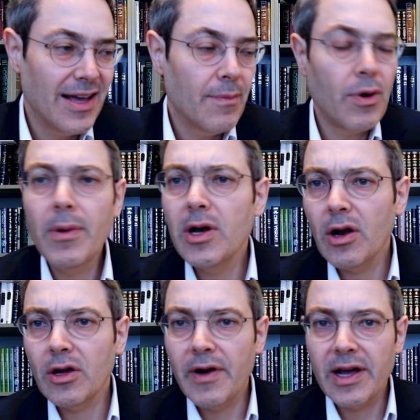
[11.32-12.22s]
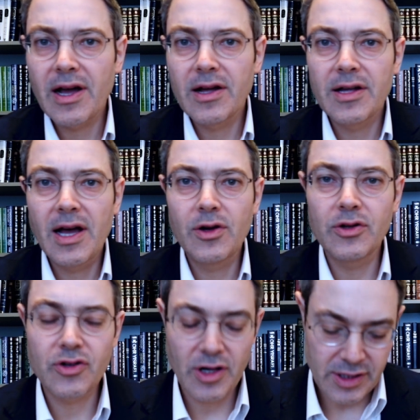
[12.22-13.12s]
Probably not a
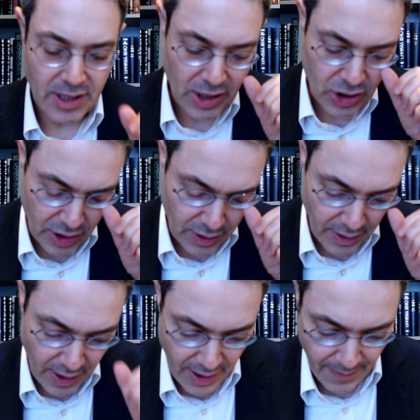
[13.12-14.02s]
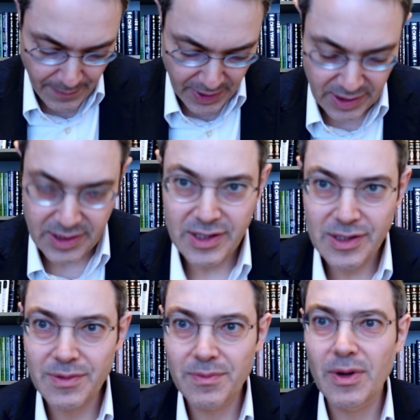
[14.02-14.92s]
good translation because
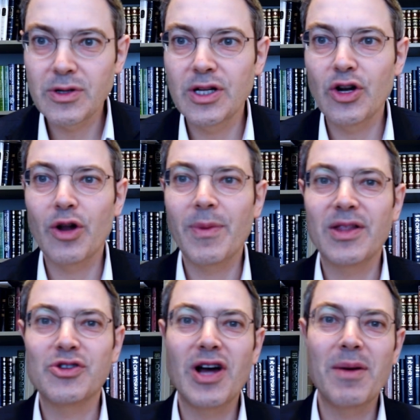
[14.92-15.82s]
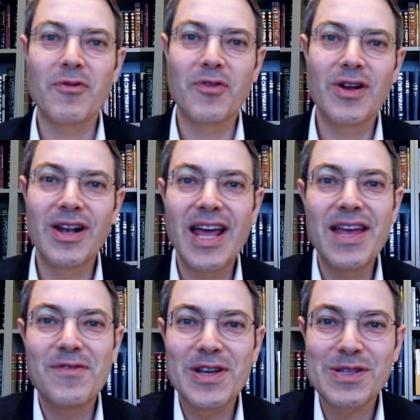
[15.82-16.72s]
it's mostly not about the tribe of
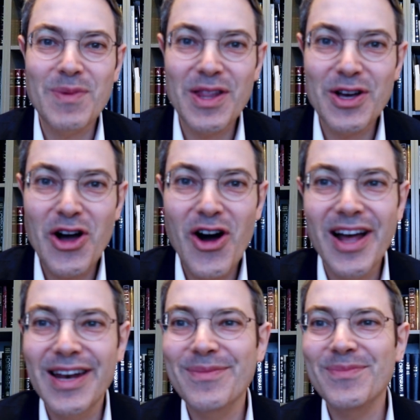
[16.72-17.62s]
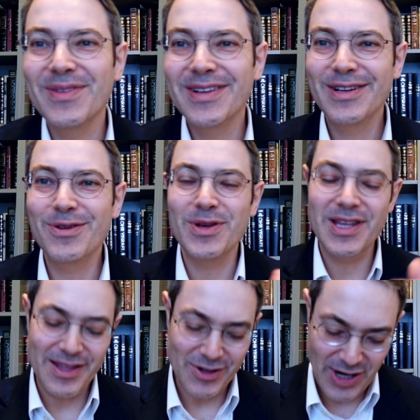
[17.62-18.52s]
Levi, it's about the Kohanim, who
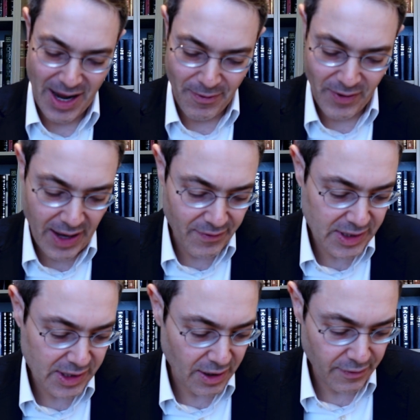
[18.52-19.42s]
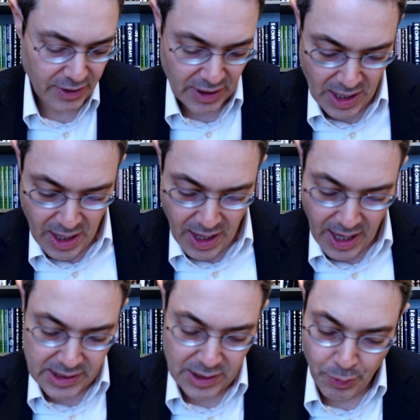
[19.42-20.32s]
within the tribe of Levi served
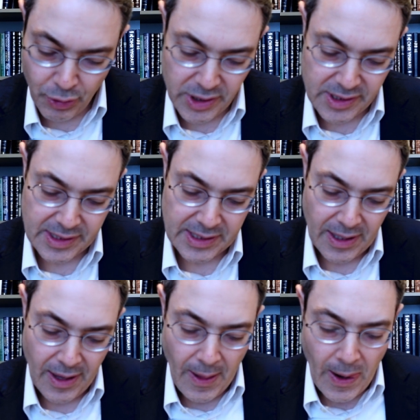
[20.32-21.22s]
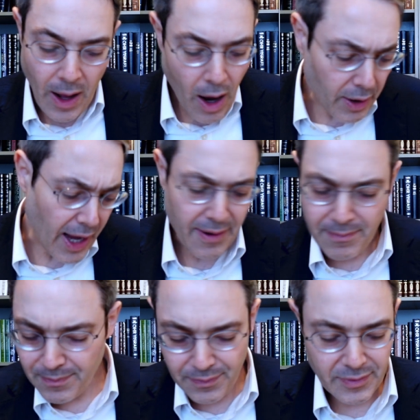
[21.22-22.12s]
as the priests.
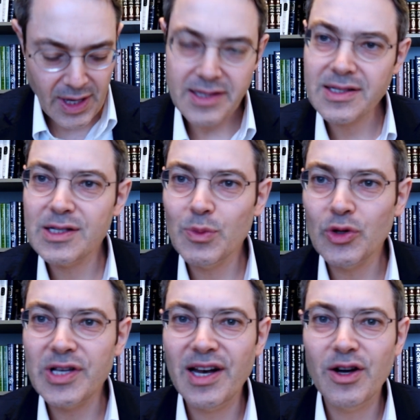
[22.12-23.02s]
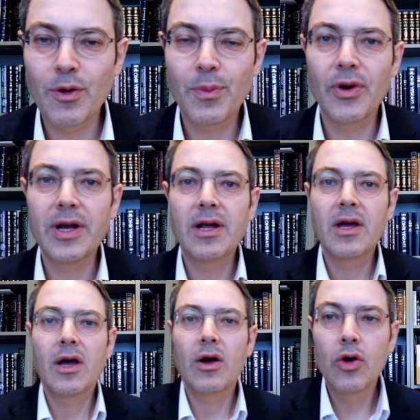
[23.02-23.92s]
Okay, that's a small technical point.
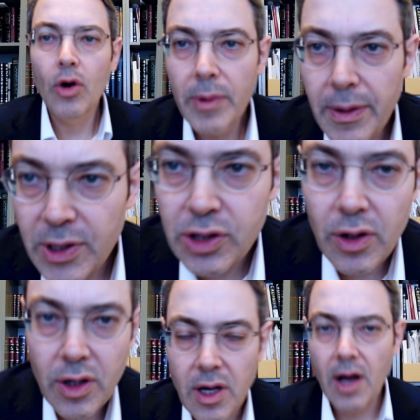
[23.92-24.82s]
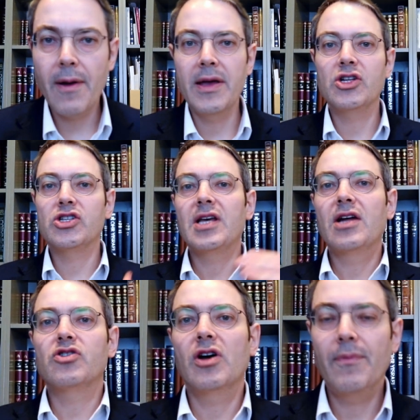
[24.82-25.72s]
Normally we're doing each
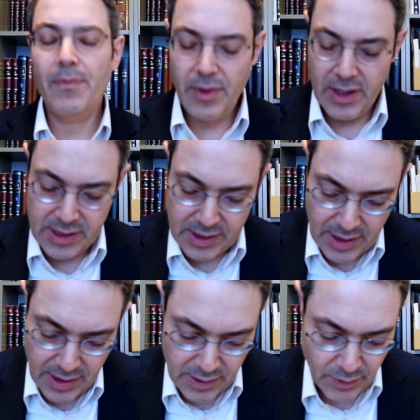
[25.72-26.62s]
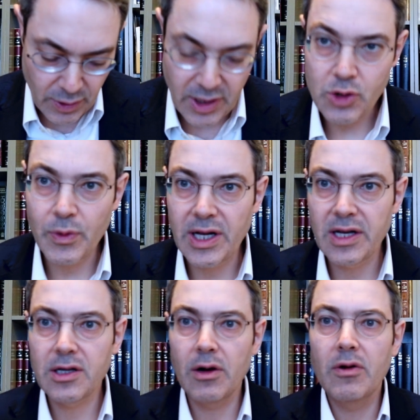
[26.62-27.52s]
Sedra, so we're doing each
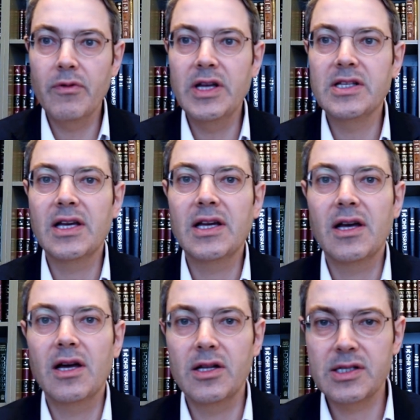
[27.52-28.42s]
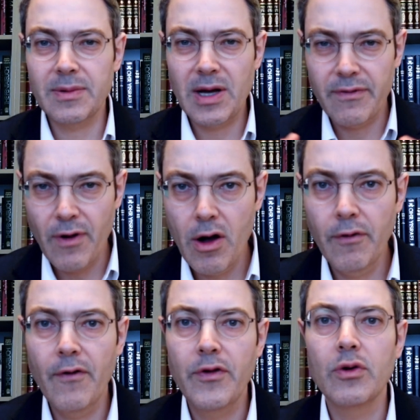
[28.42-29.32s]
weekly Torah reading, some kind of
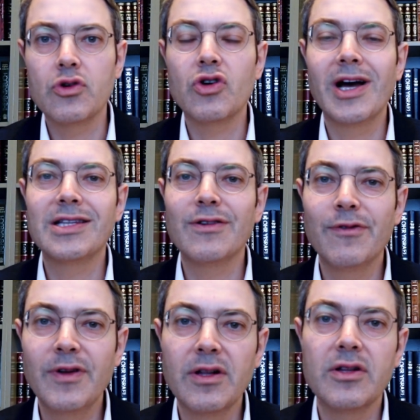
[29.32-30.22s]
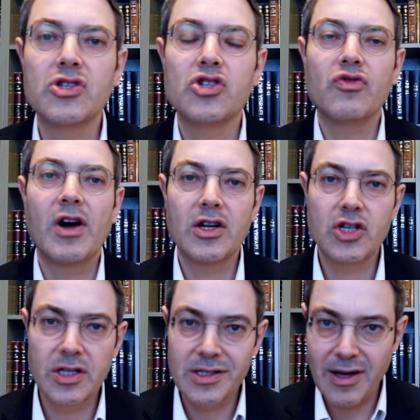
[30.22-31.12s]
overview and trying to feel the
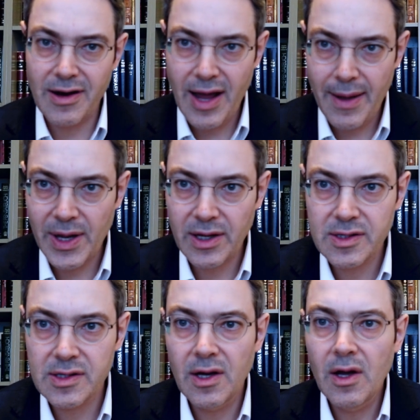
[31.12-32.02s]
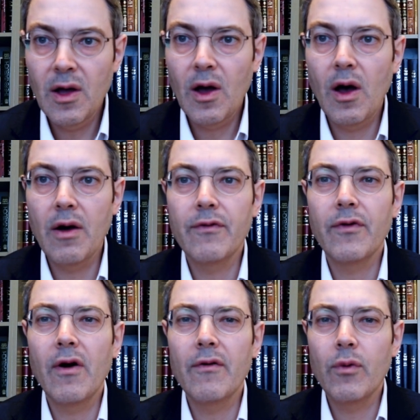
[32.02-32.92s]
structure and dynamics of
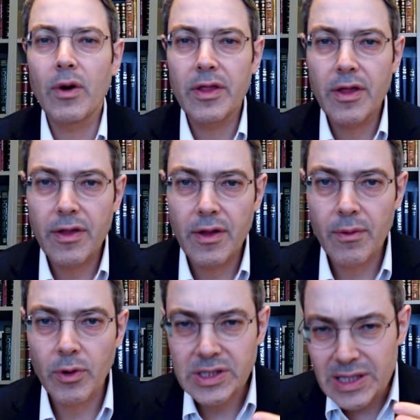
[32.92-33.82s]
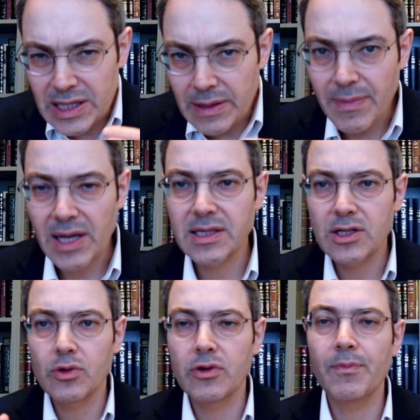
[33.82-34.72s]
what's the thematic
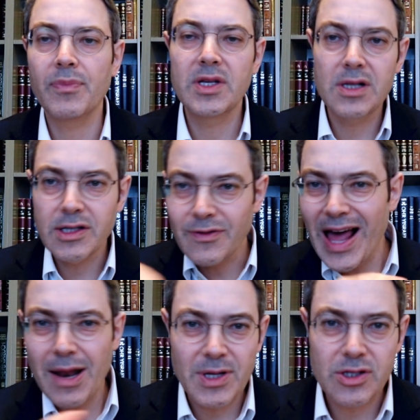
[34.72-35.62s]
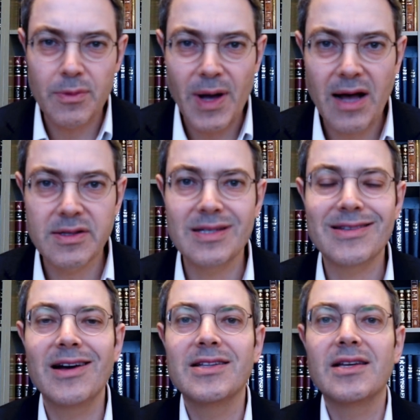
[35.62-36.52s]
sort of, there's lots of elements to it, but how to
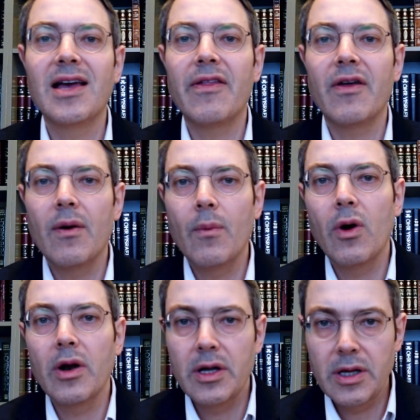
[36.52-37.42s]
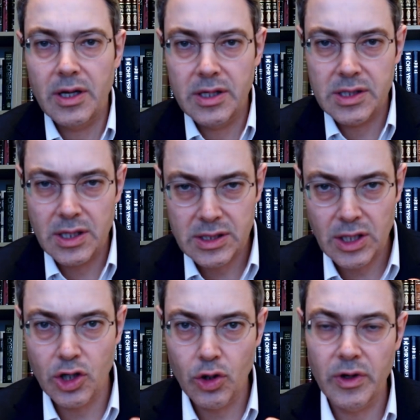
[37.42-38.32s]
tie together and what is it as a
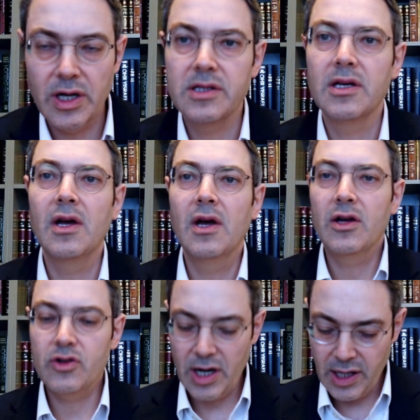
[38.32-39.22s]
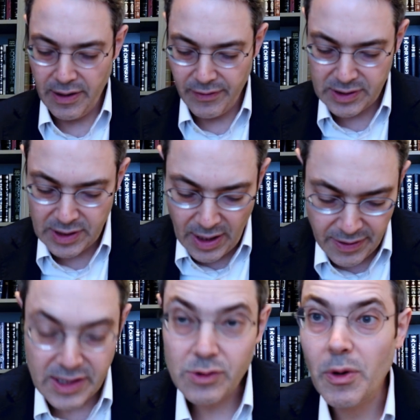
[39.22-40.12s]
unit trying to give us.
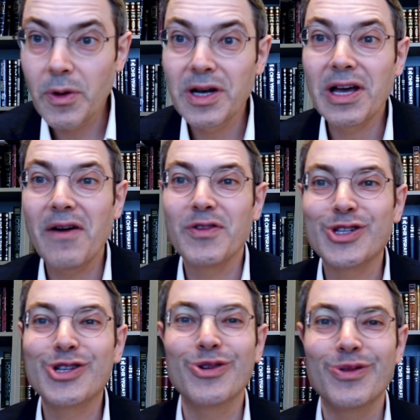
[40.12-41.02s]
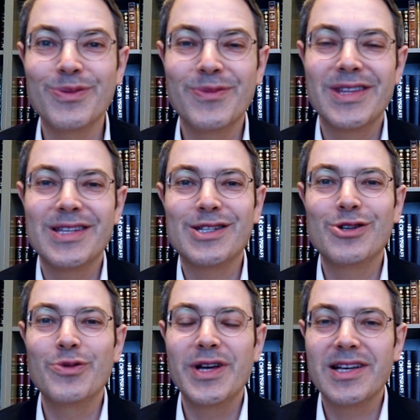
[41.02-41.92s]
This week we're going to cover two. There's
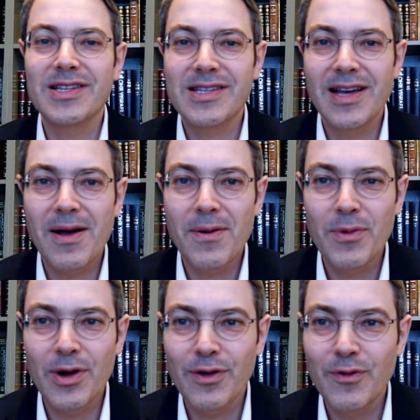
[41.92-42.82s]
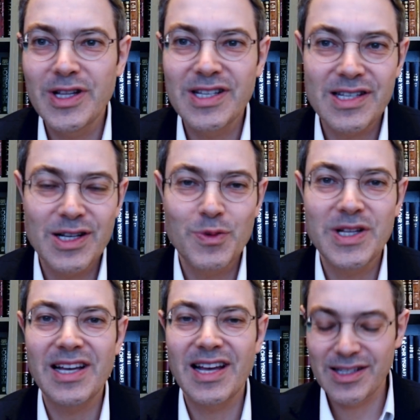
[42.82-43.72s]
2 weeks worth of readings because we
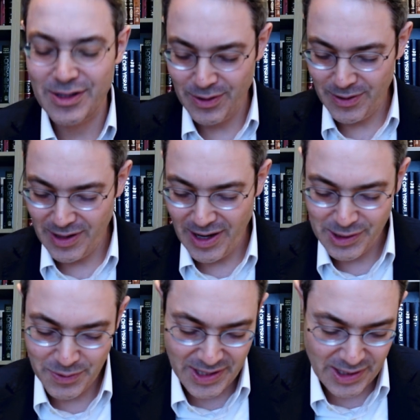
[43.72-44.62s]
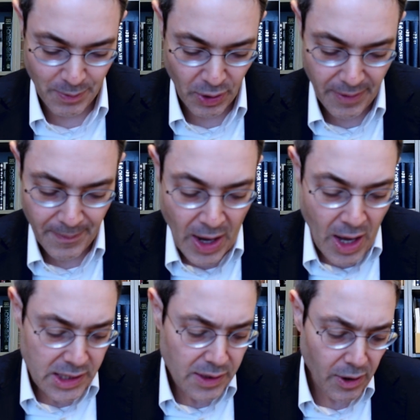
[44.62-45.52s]
didn't get to do last week as a Purim.
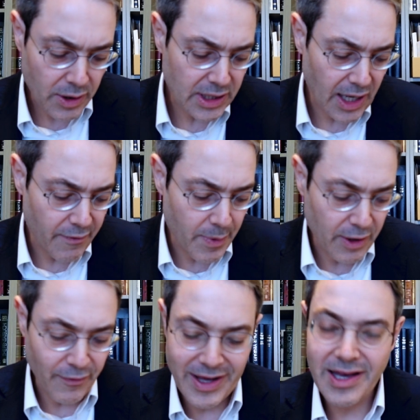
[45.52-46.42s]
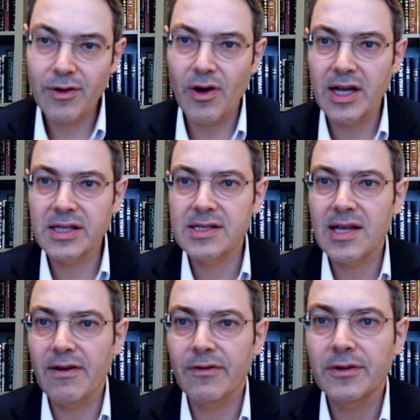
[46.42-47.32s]
So we've got to cover both VaYikrah and
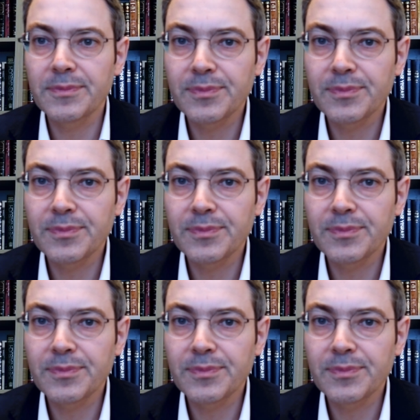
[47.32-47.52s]
Tzav.